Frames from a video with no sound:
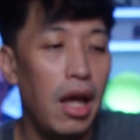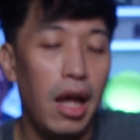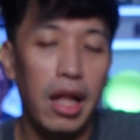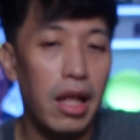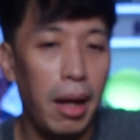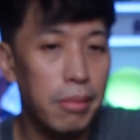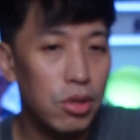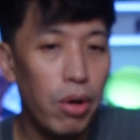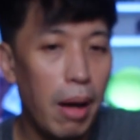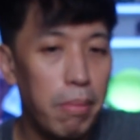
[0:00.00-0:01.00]
And I'm
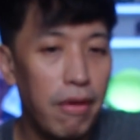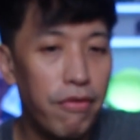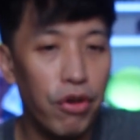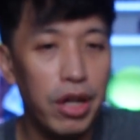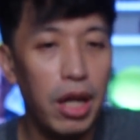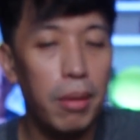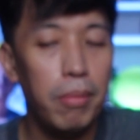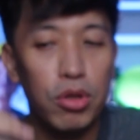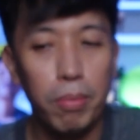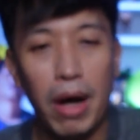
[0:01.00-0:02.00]
so happy for
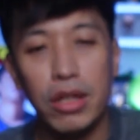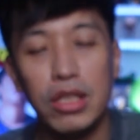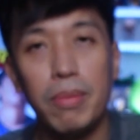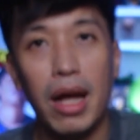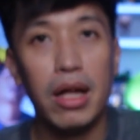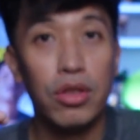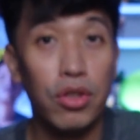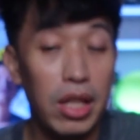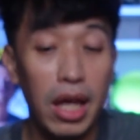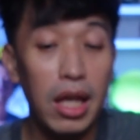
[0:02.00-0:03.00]
him to bounce back.
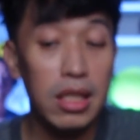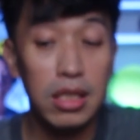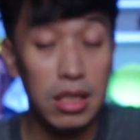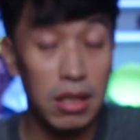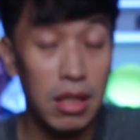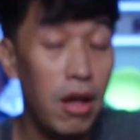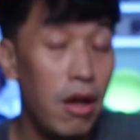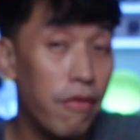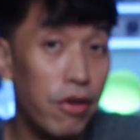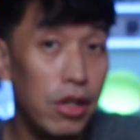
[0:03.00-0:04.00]
Today is his
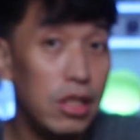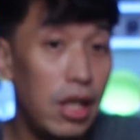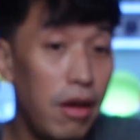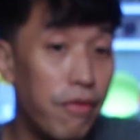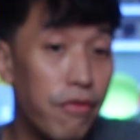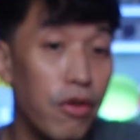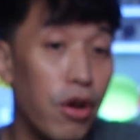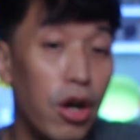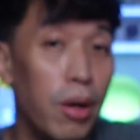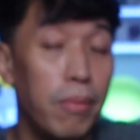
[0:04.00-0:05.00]
first day
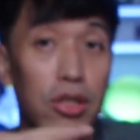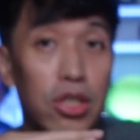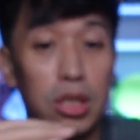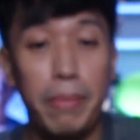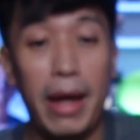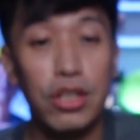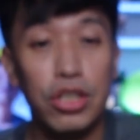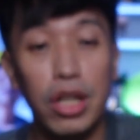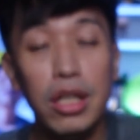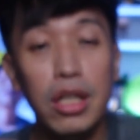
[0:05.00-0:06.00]
from the
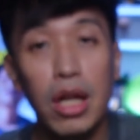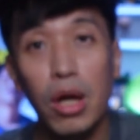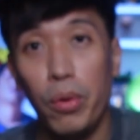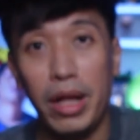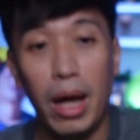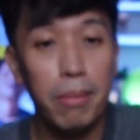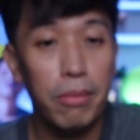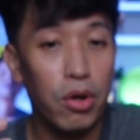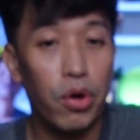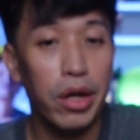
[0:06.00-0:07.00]
suspension when I'm
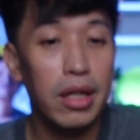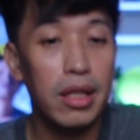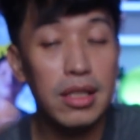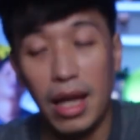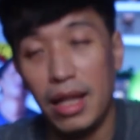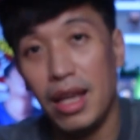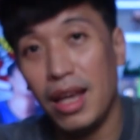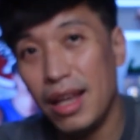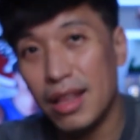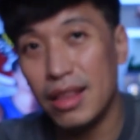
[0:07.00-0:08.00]
recording this, and he
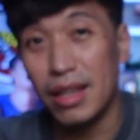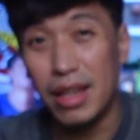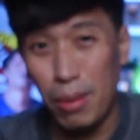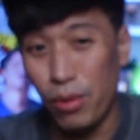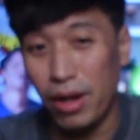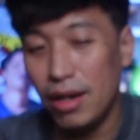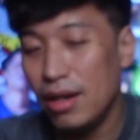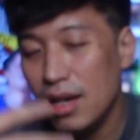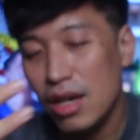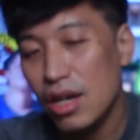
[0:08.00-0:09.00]
hit the game winner.
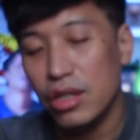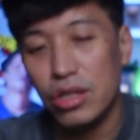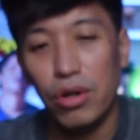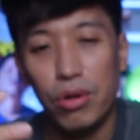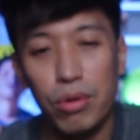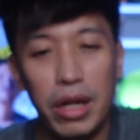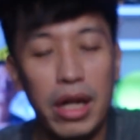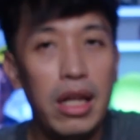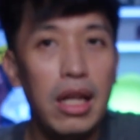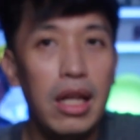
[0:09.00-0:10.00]
So
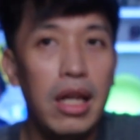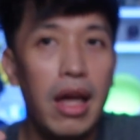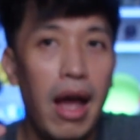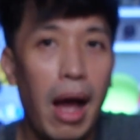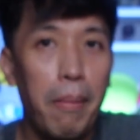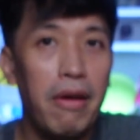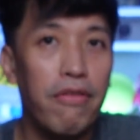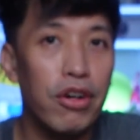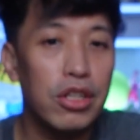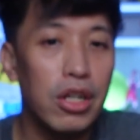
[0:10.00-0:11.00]
really happy
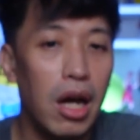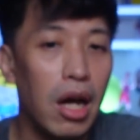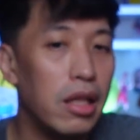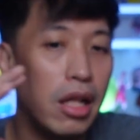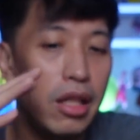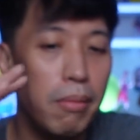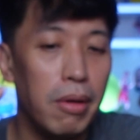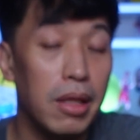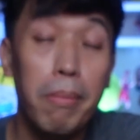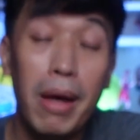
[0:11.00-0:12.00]
for Ja. Nothing
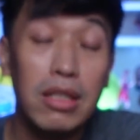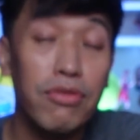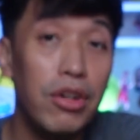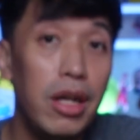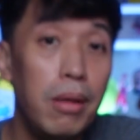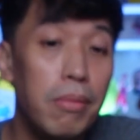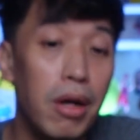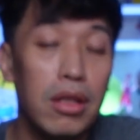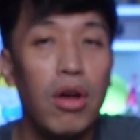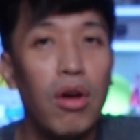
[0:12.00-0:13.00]
but the best for him,
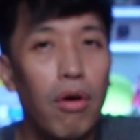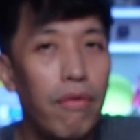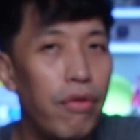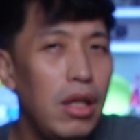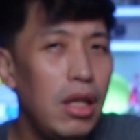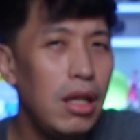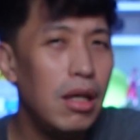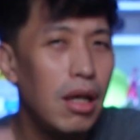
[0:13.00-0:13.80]
but hopefully